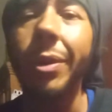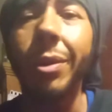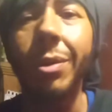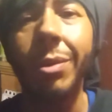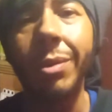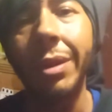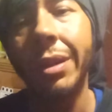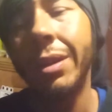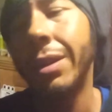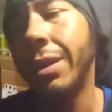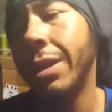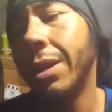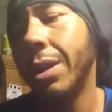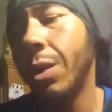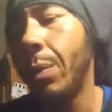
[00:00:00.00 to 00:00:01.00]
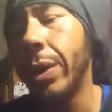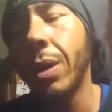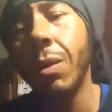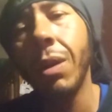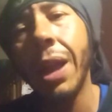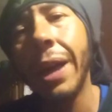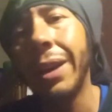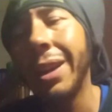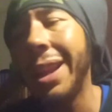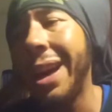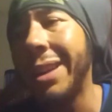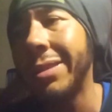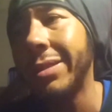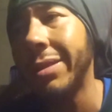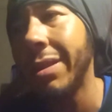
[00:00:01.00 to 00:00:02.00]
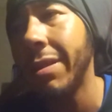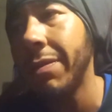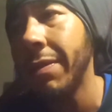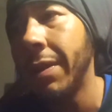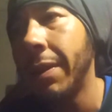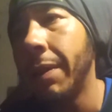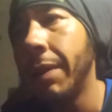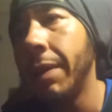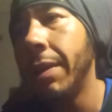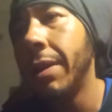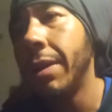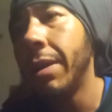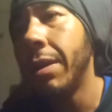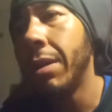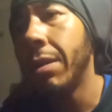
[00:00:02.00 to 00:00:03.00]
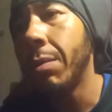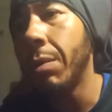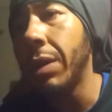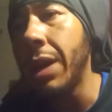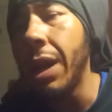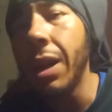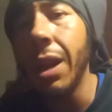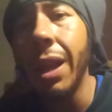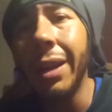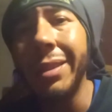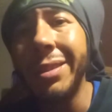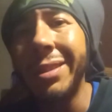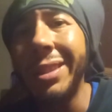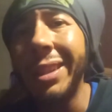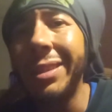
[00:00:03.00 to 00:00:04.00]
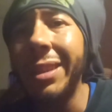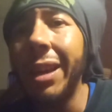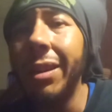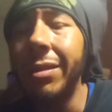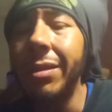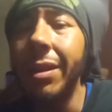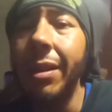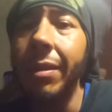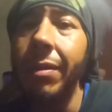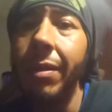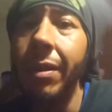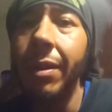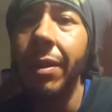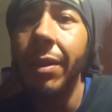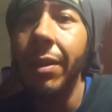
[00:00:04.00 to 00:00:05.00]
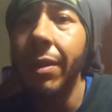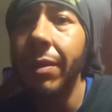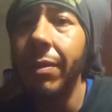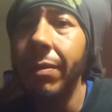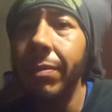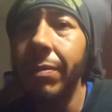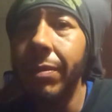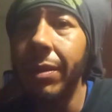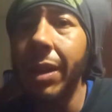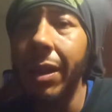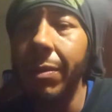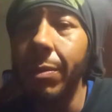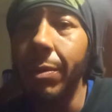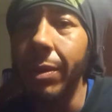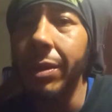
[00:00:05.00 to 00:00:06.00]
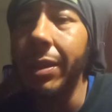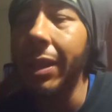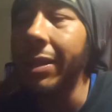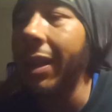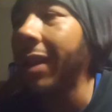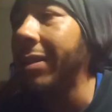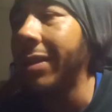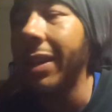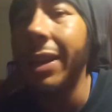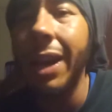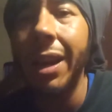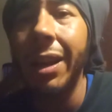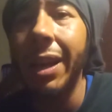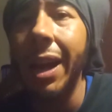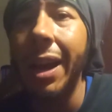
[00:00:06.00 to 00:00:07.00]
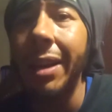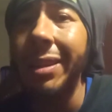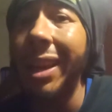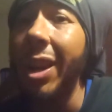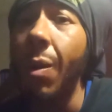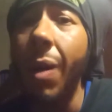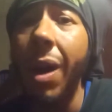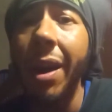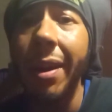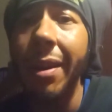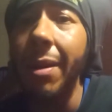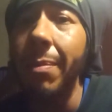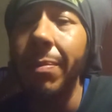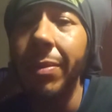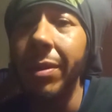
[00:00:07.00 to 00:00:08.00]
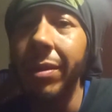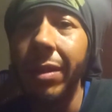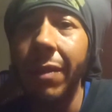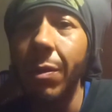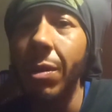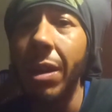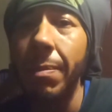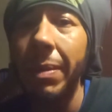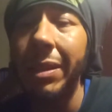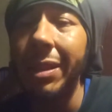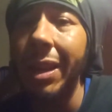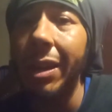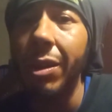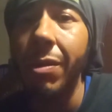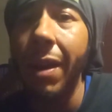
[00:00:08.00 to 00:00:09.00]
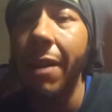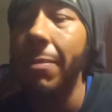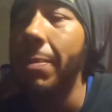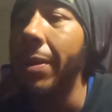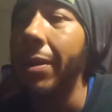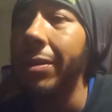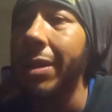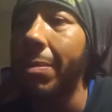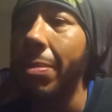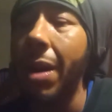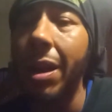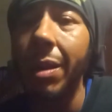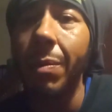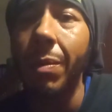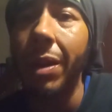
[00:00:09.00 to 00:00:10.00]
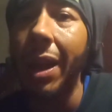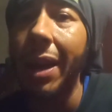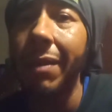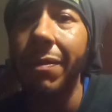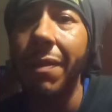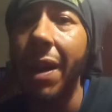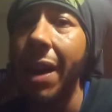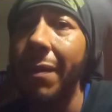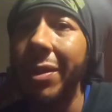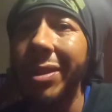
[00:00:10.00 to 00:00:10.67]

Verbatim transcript: We don't like a lot of stuff. We're kind of like a 6 out of 10. We're 6 out of 10 kind of guys. I know I am. If you give me 10 craft beers, I probably would like 5 or 6 of them.